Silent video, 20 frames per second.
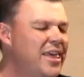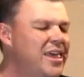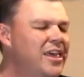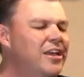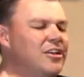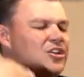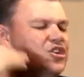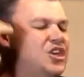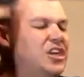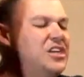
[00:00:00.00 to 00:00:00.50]

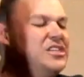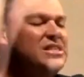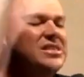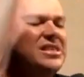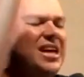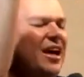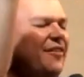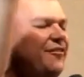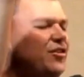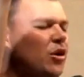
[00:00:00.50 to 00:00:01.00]
Jesus,
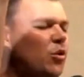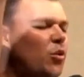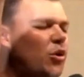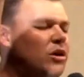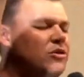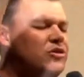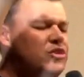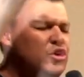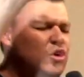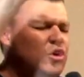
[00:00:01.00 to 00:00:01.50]
have your will.
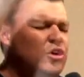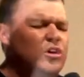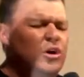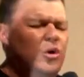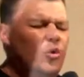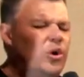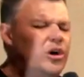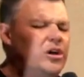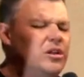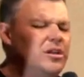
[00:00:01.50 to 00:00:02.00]
Do your
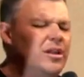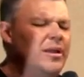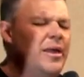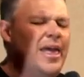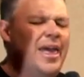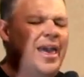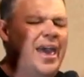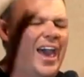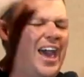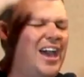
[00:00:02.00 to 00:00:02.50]
will.
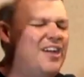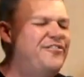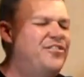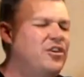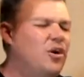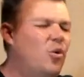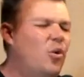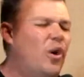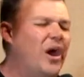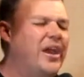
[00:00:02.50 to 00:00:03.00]
Have
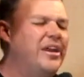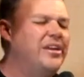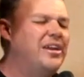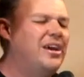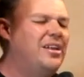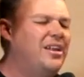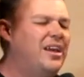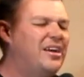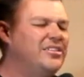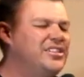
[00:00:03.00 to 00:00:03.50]
your way in our
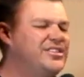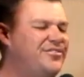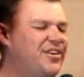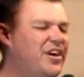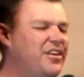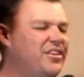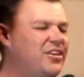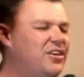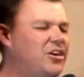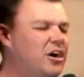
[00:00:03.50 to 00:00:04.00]
lives,
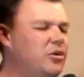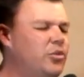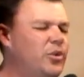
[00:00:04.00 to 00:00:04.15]
Father God.